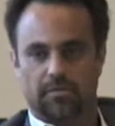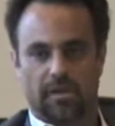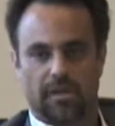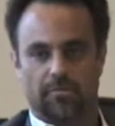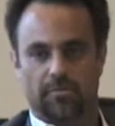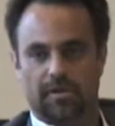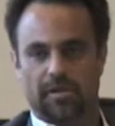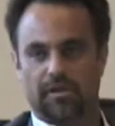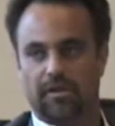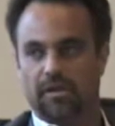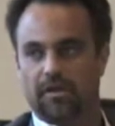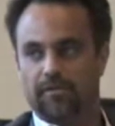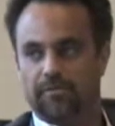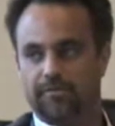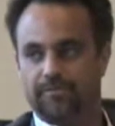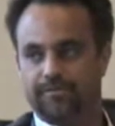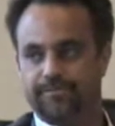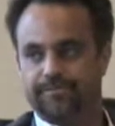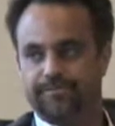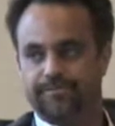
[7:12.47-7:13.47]
Anybody know?
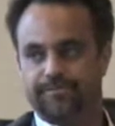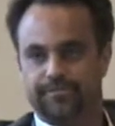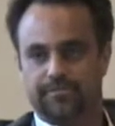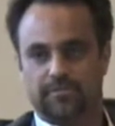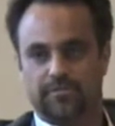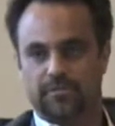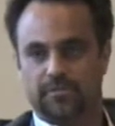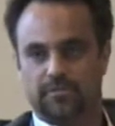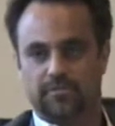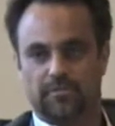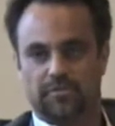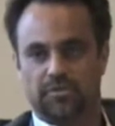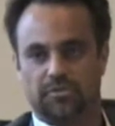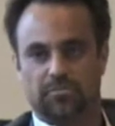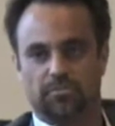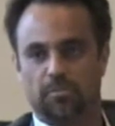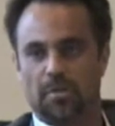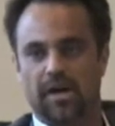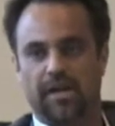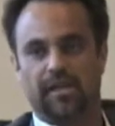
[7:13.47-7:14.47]

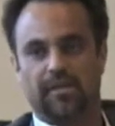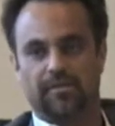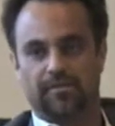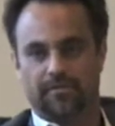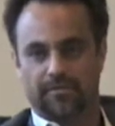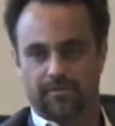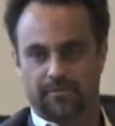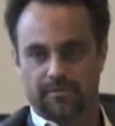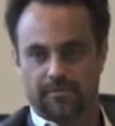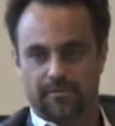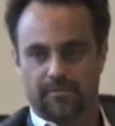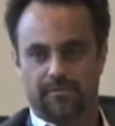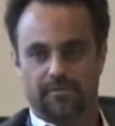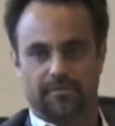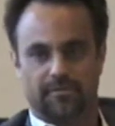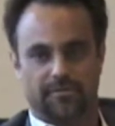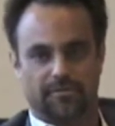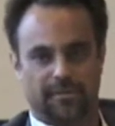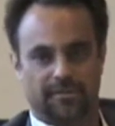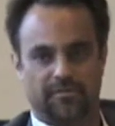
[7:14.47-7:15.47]
It's money.
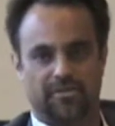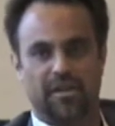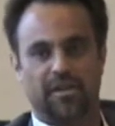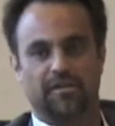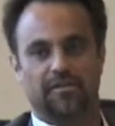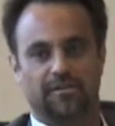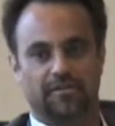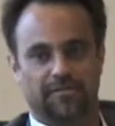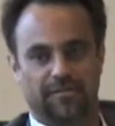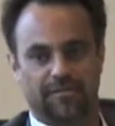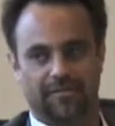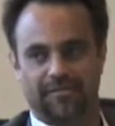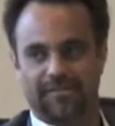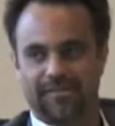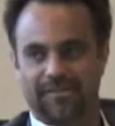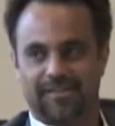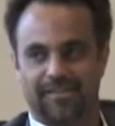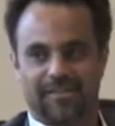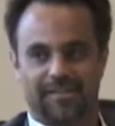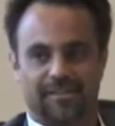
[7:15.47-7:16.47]
That's it.
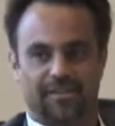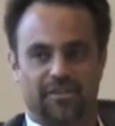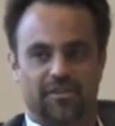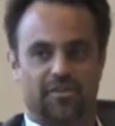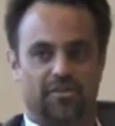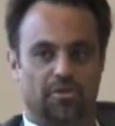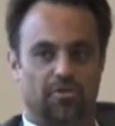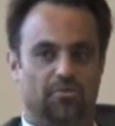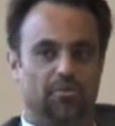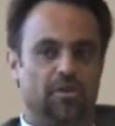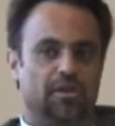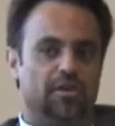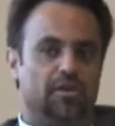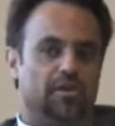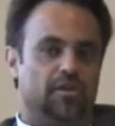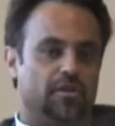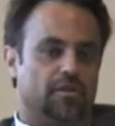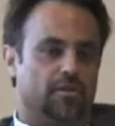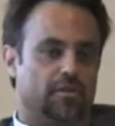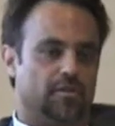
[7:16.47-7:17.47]
So
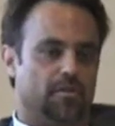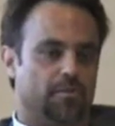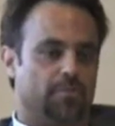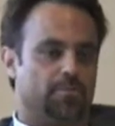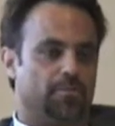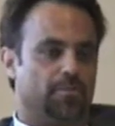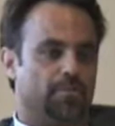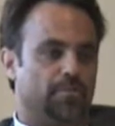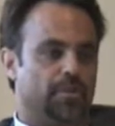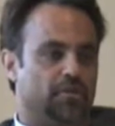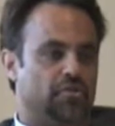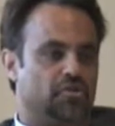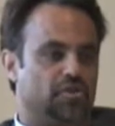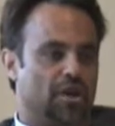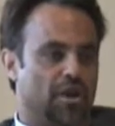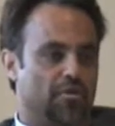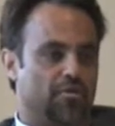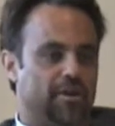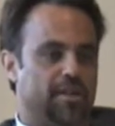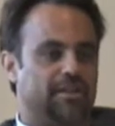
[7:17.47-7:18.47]
the
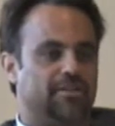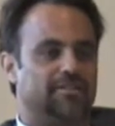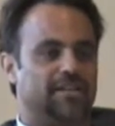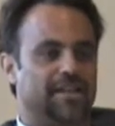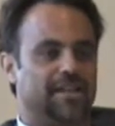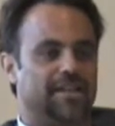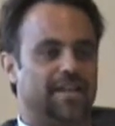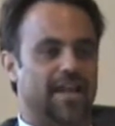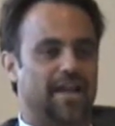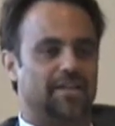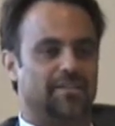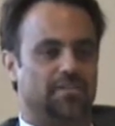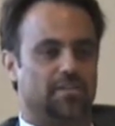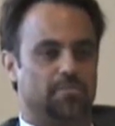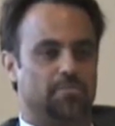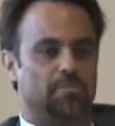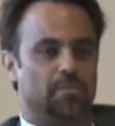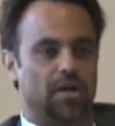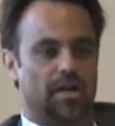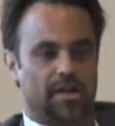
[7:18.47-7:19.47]
charities that get
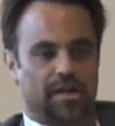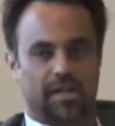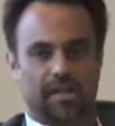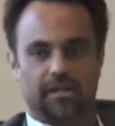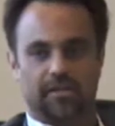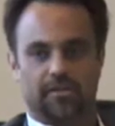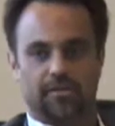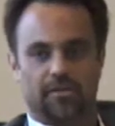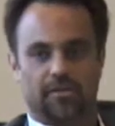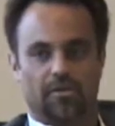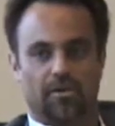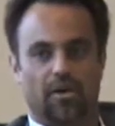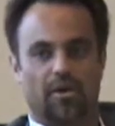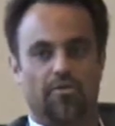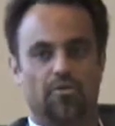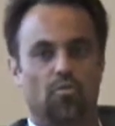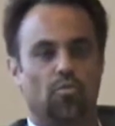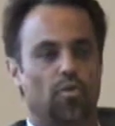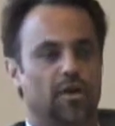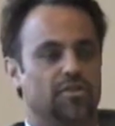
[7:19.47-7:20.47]
the money
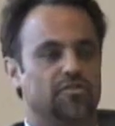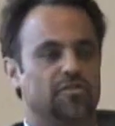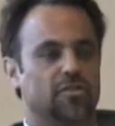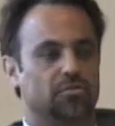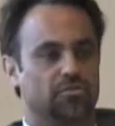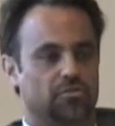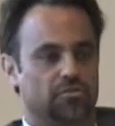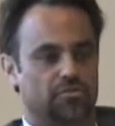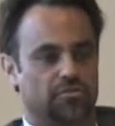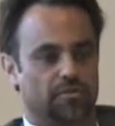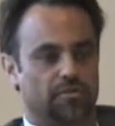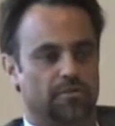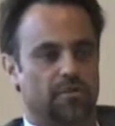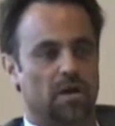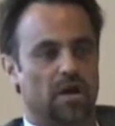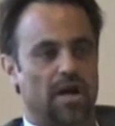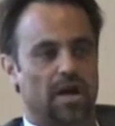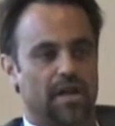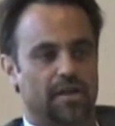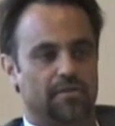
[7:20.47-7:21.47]
are the ones that will
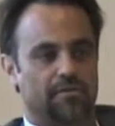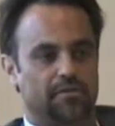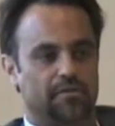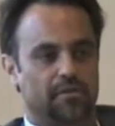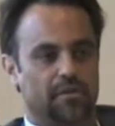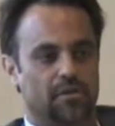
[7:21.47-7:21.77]
survive.